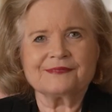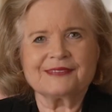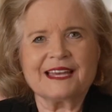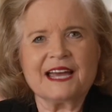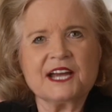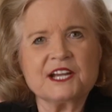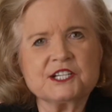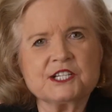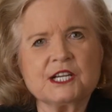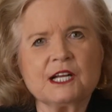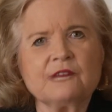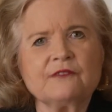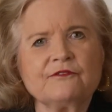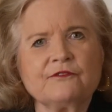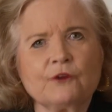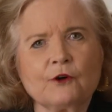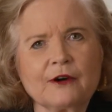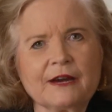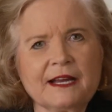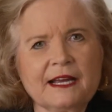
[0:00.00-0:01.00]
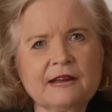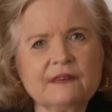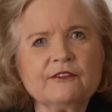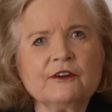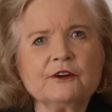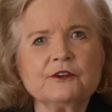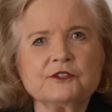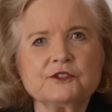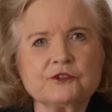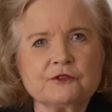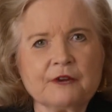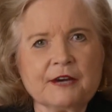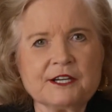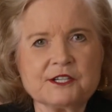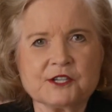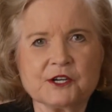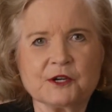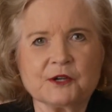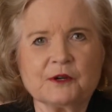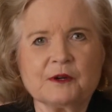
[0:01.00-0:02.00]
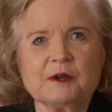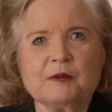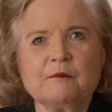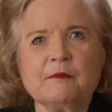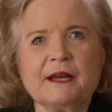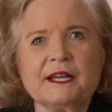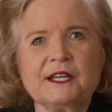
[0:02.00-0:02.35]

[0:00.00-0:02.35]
I shall forever treasure my